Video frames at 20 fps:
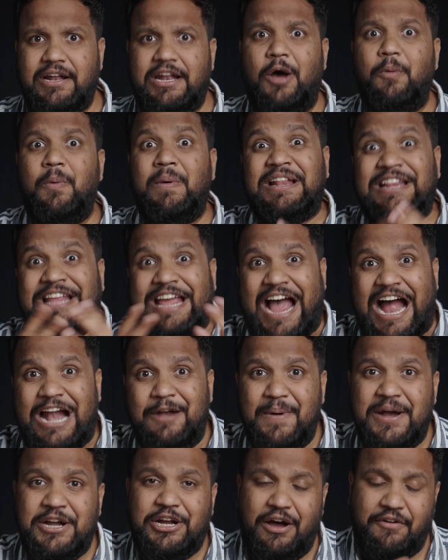Now, with the
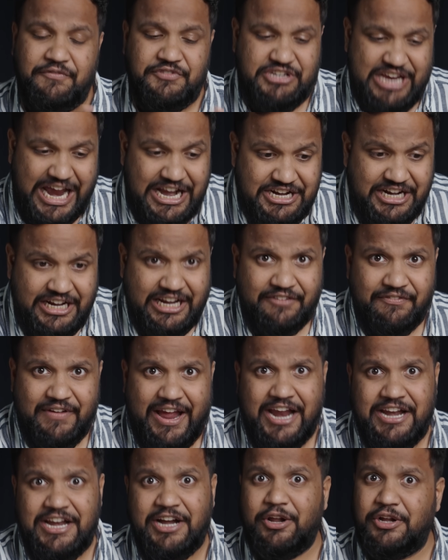advent of generative
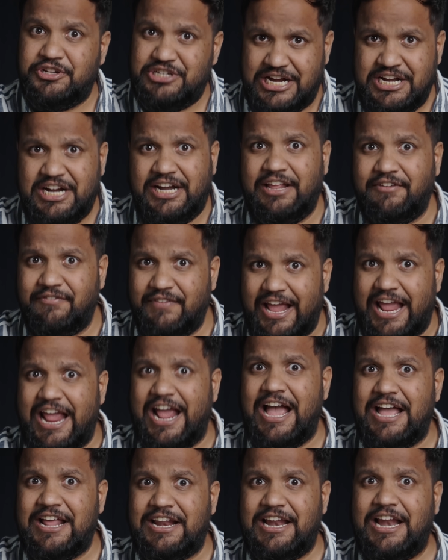edit or generative
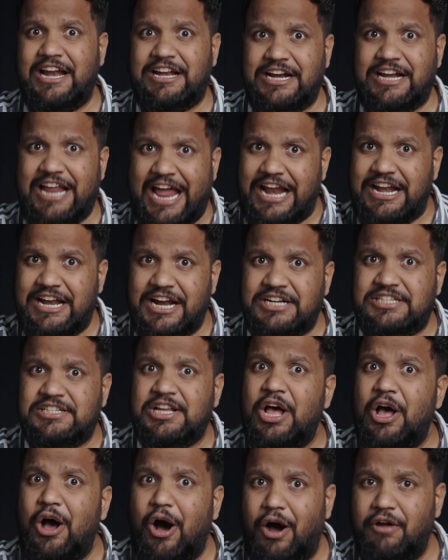AI related edits
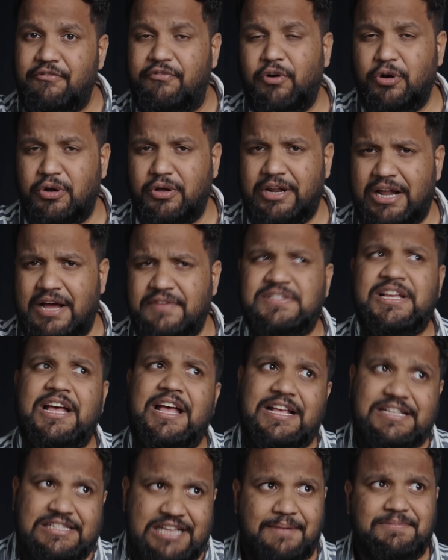on photographs,
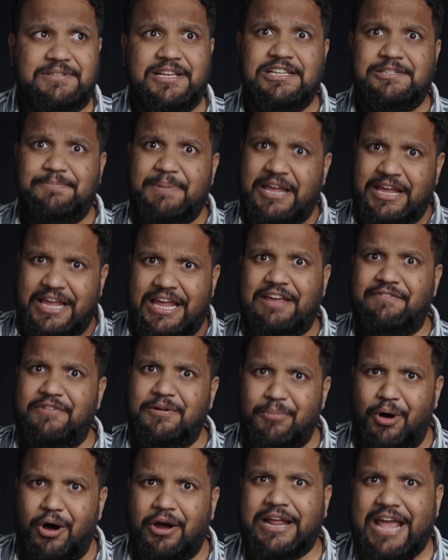Samsung's being
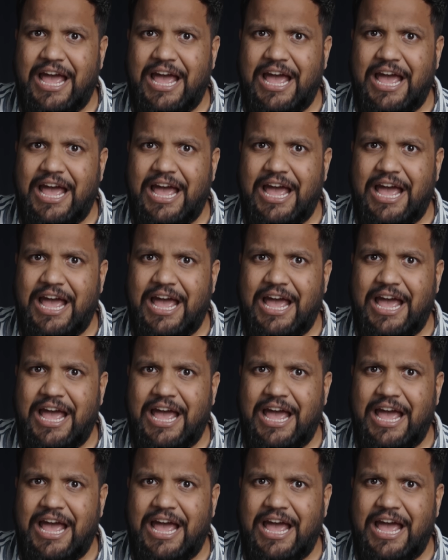even more